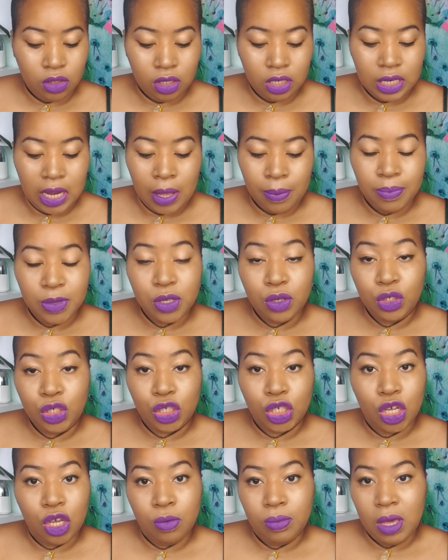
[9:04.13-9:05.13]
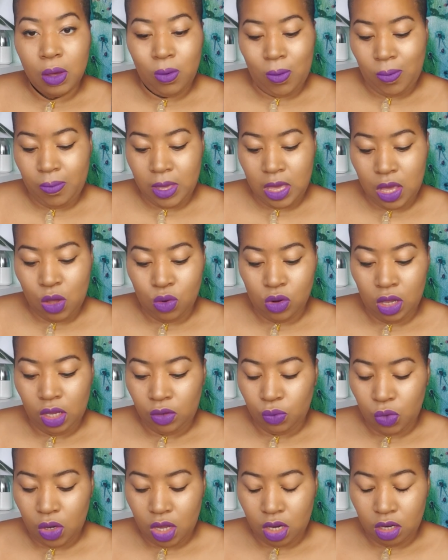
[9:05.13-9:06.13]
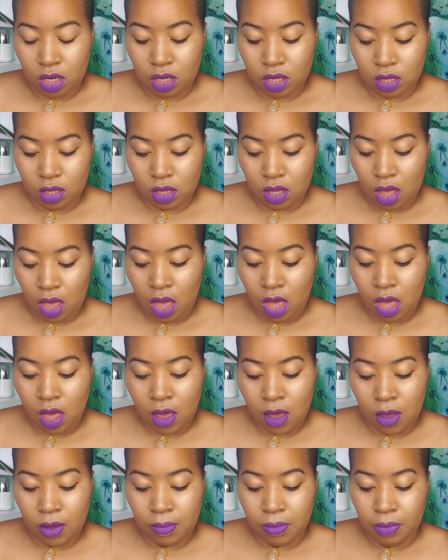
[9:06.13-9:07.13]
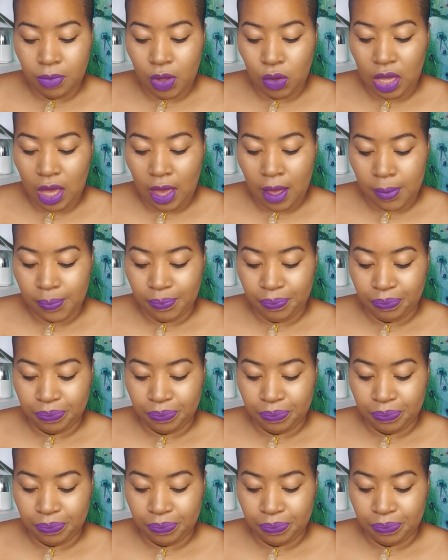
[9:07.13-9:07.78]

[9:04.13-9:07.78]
on YouTube, it will be all in one. Okay.